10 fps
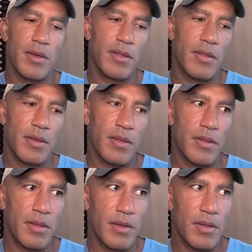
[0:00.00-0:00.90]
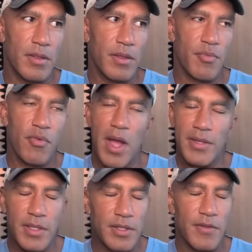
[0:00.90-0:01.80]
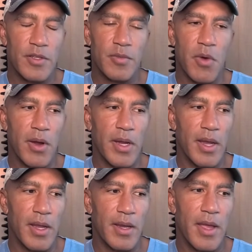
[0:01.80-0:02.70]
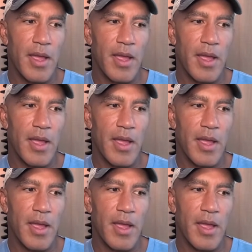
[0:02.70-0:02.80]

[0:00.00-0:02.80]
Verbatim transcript: the the the, the process of this market